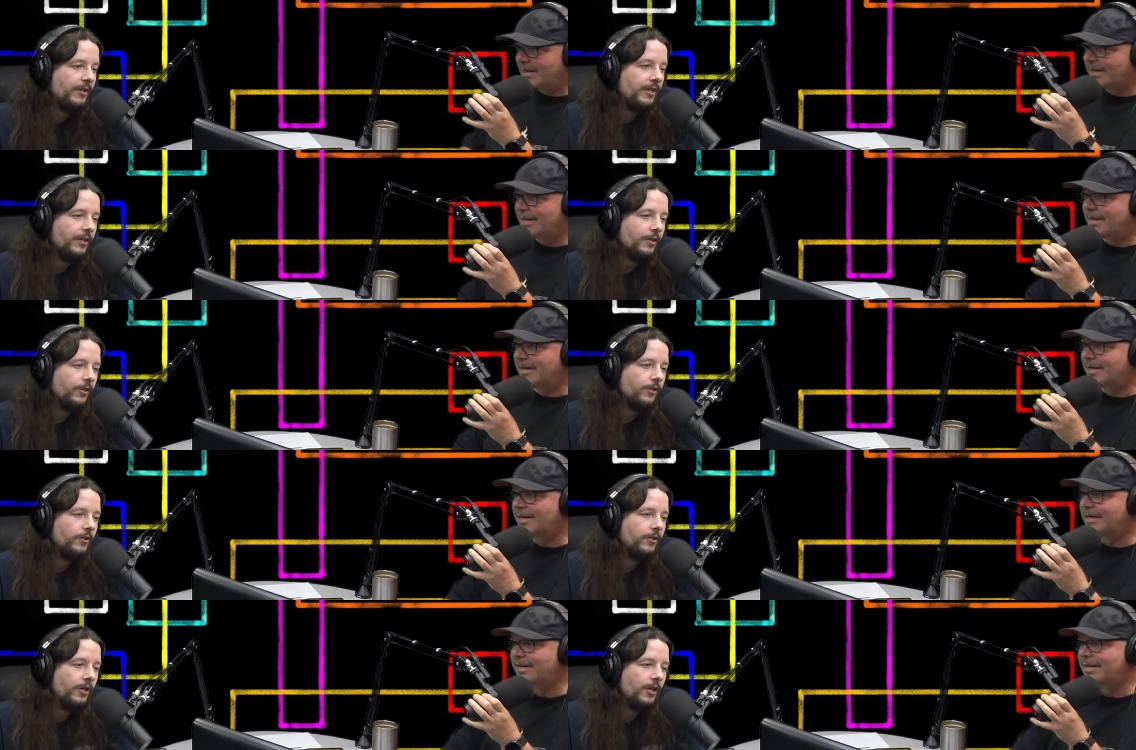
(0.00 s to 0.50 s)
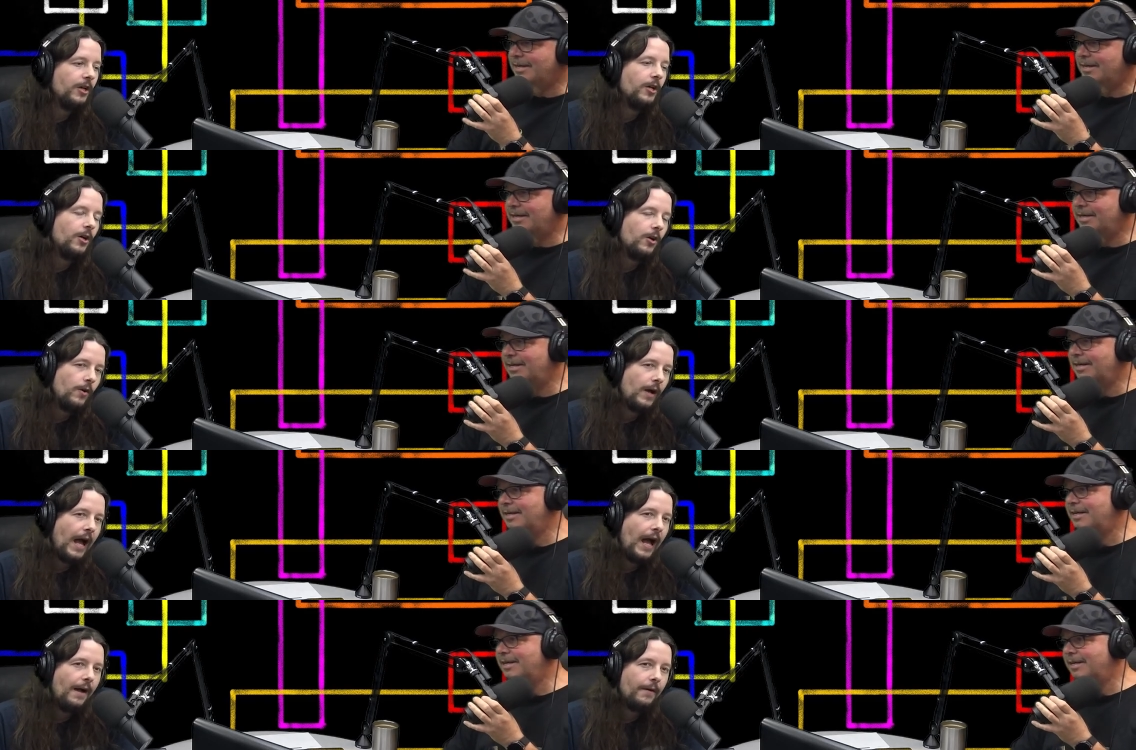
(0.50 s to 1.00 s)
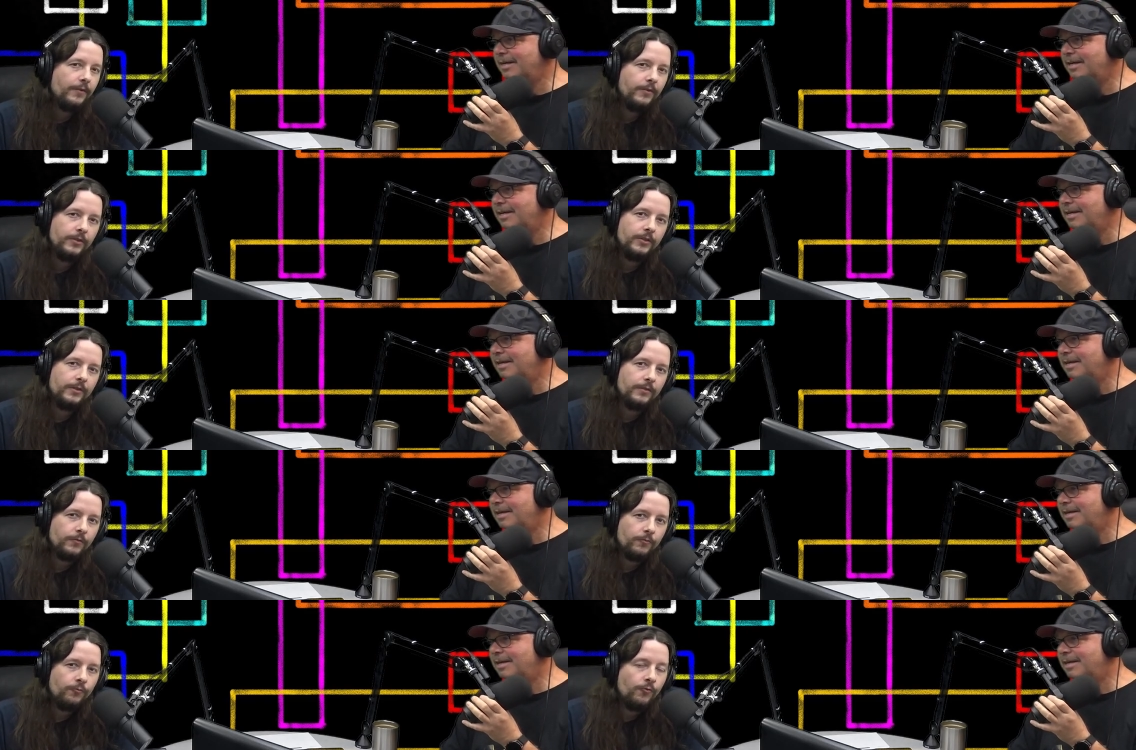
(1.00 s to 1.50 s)
Speaker 1: figure, you know, I,
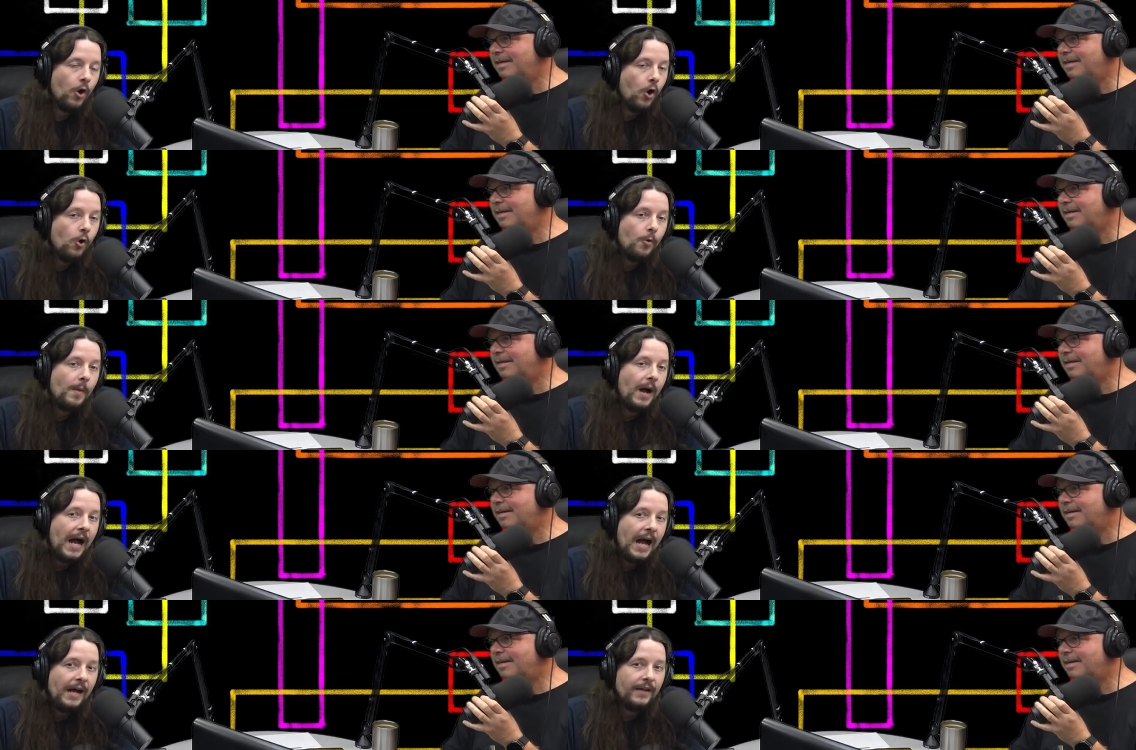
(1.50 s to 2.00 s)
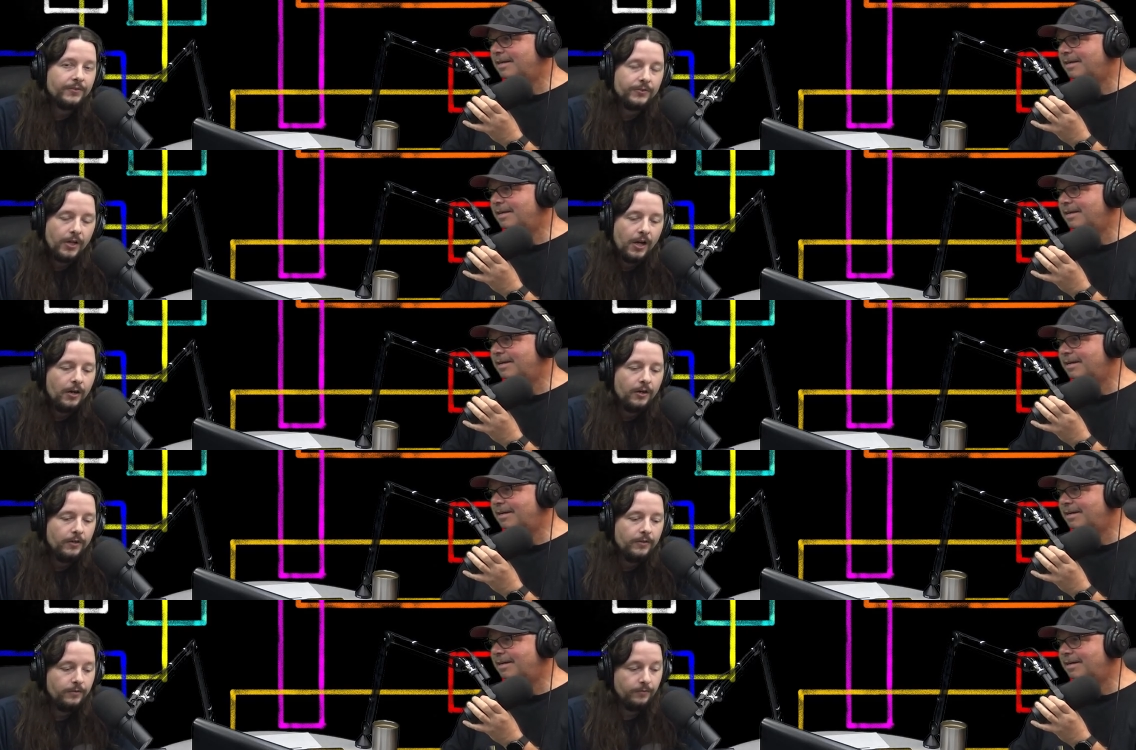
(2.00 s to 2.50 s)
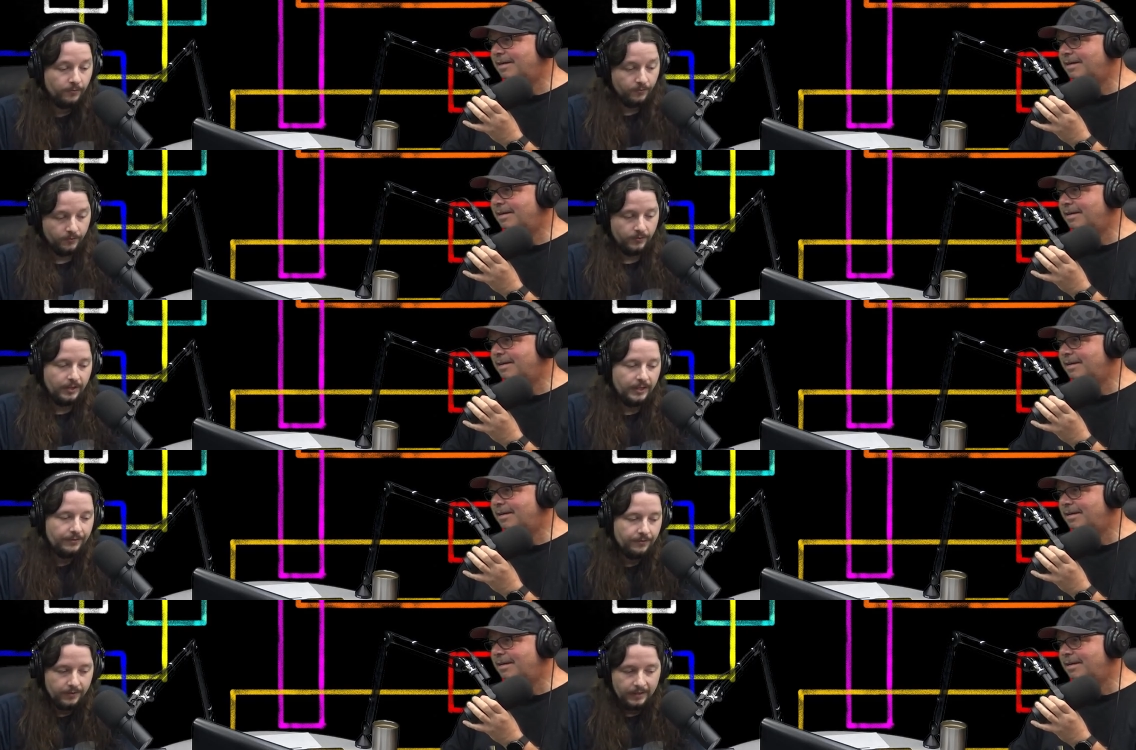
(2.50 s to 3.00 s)
robots aren't
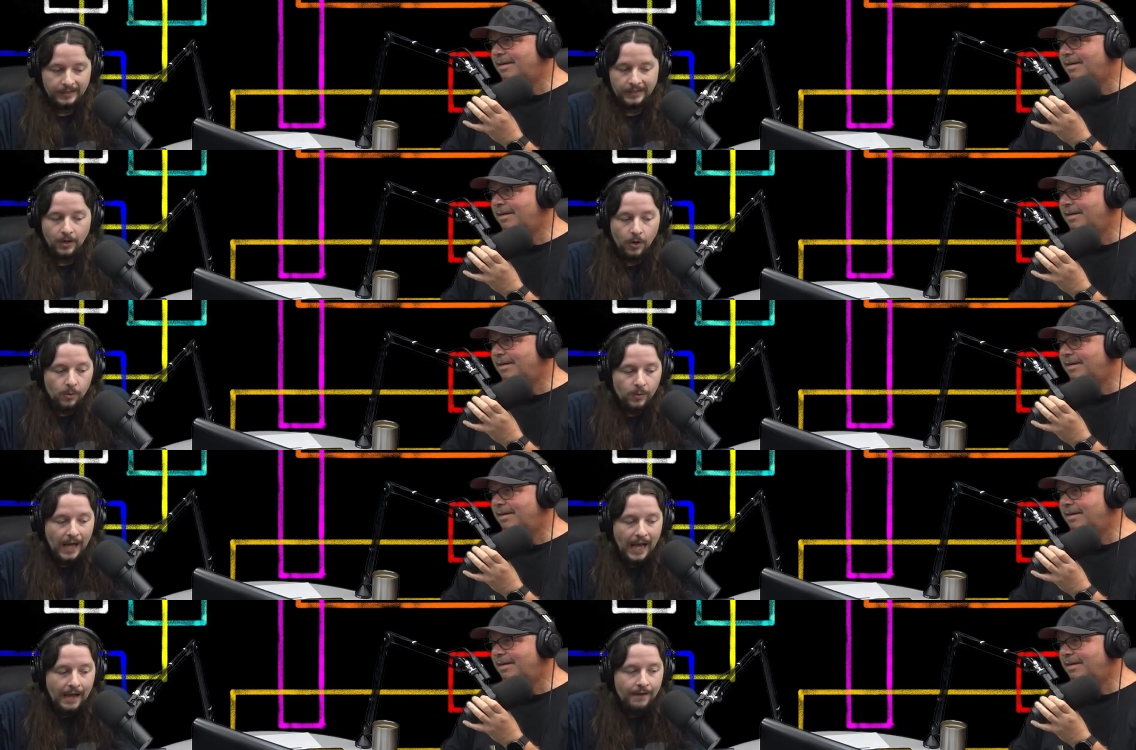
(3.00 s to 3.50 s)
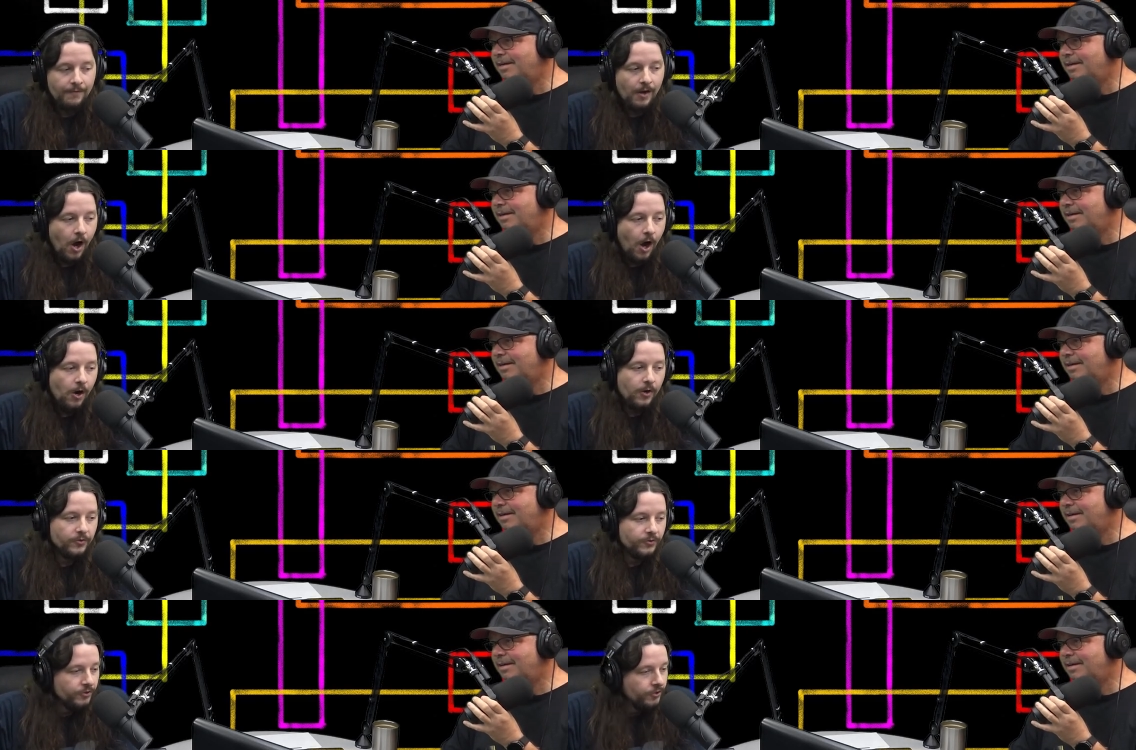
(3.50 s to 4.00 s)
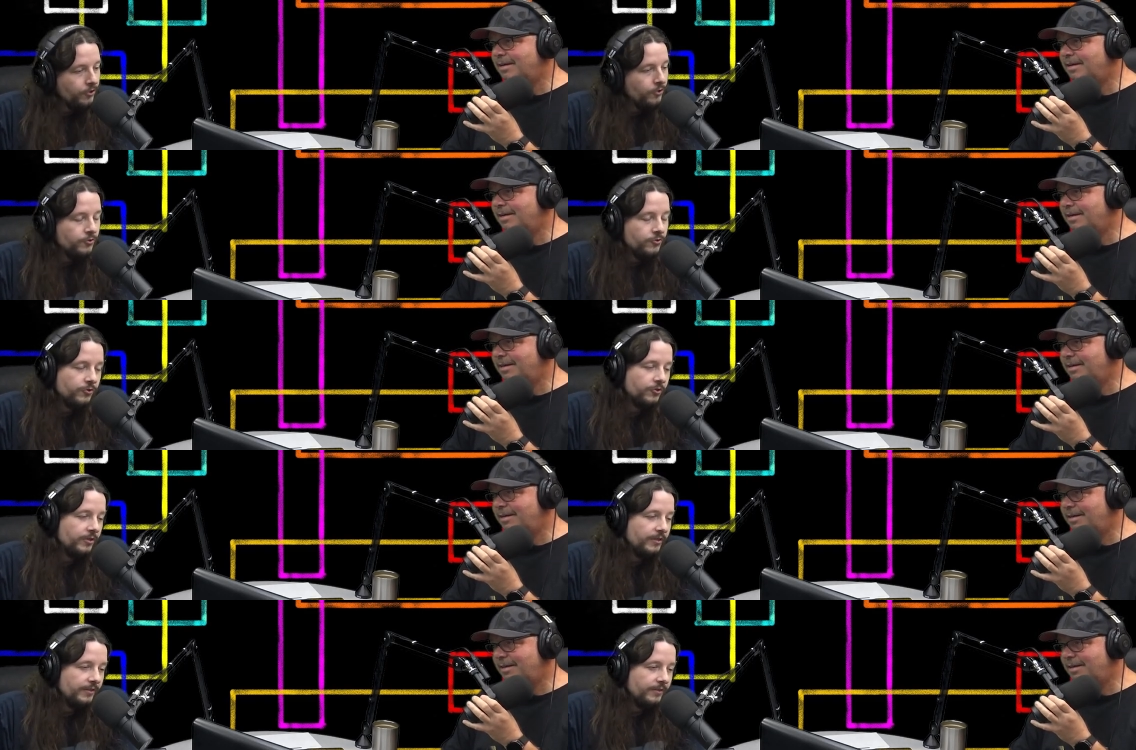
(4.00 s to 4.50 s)
they, they don't have hearts
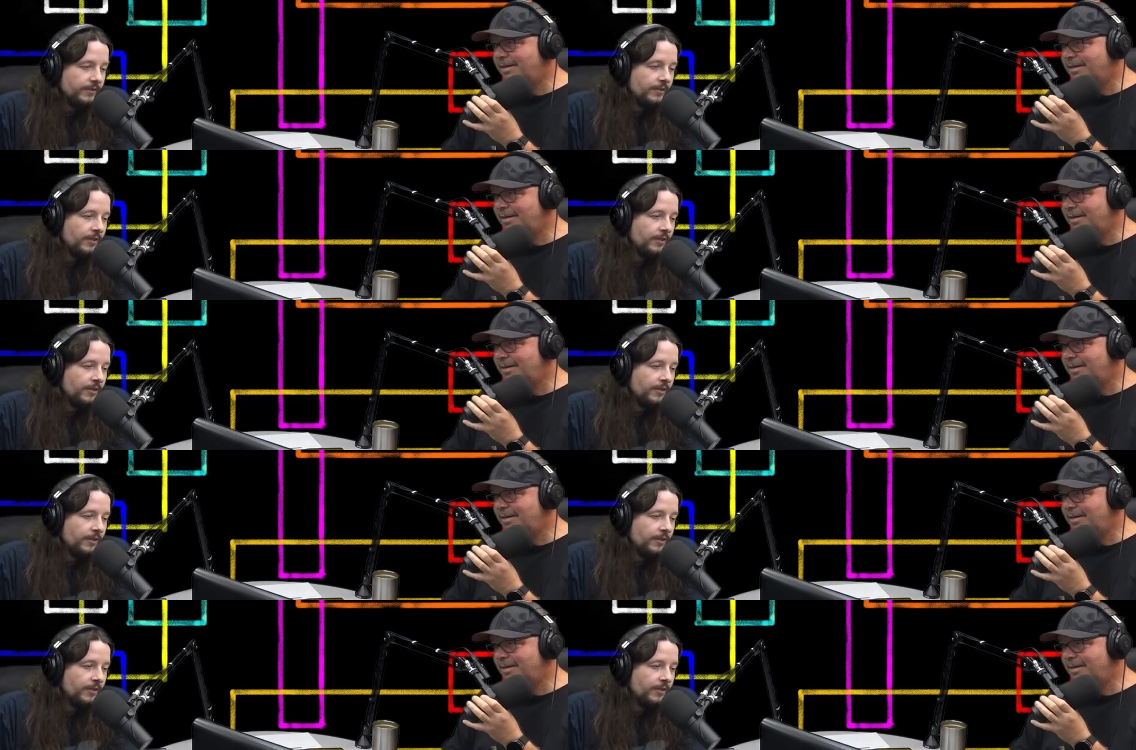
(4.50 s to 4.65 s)
usually.